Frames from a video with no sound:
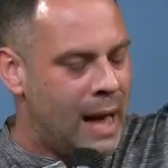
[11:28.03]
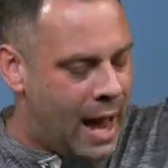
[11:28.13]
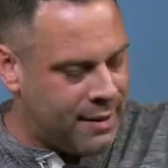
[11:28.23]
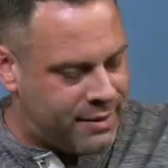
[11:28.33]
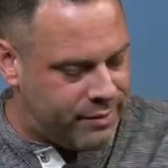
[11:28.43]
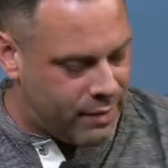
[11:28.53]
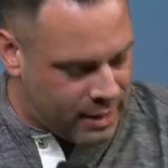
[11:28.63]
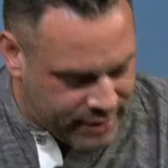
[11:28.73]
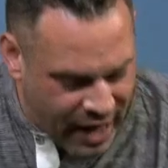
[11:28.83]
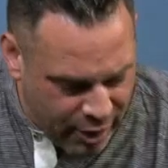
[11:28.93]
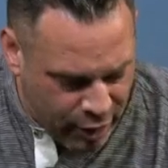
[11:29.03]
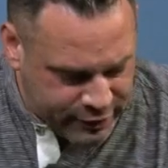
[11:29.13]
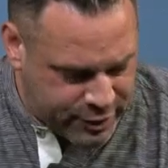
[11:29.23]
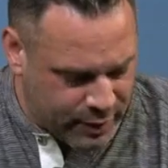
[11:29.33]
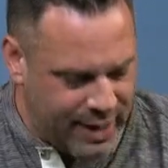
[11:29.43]
and tie a
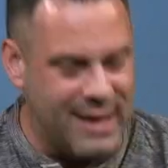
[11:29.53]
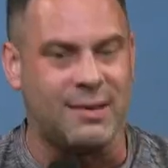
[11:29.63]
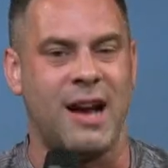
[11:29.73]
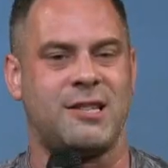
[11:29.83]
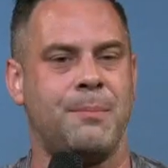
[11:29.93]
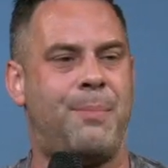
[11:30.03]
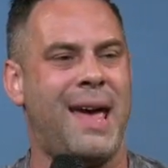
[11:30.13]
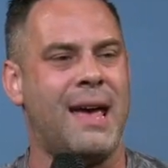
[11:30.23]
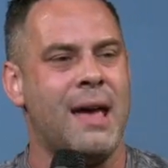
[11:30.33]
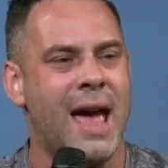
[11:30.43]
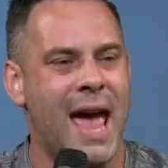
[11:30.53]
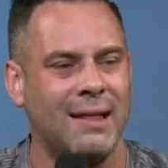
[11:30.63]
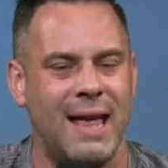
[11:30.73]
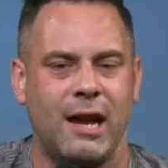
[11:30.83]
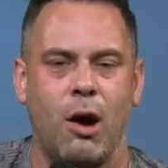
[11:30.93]
hook to it and tie some bait
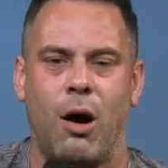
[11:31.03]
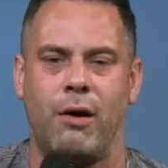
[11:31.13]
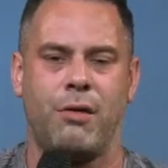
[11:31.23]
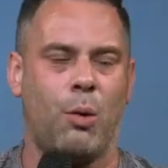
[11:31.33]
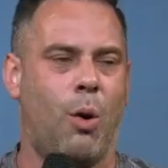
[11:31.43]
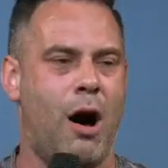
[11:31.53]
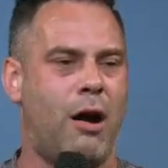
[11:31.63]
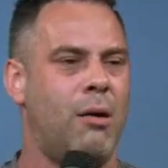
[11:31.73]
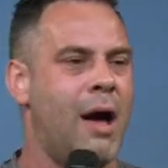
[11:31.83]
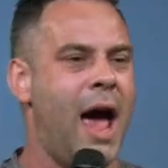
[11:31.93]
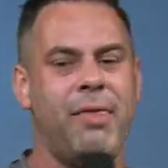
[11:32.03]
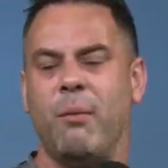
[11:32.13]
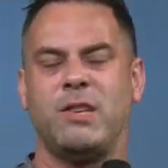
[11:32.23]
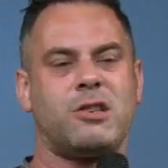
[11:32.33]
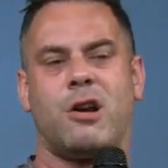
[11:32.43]
and let it go under the water, and then
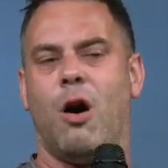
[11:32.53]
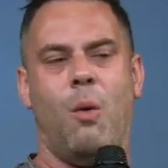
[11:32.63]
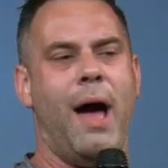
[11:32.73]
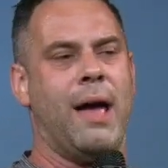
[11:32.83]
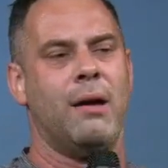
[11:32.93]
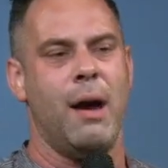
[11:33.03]
we just go away.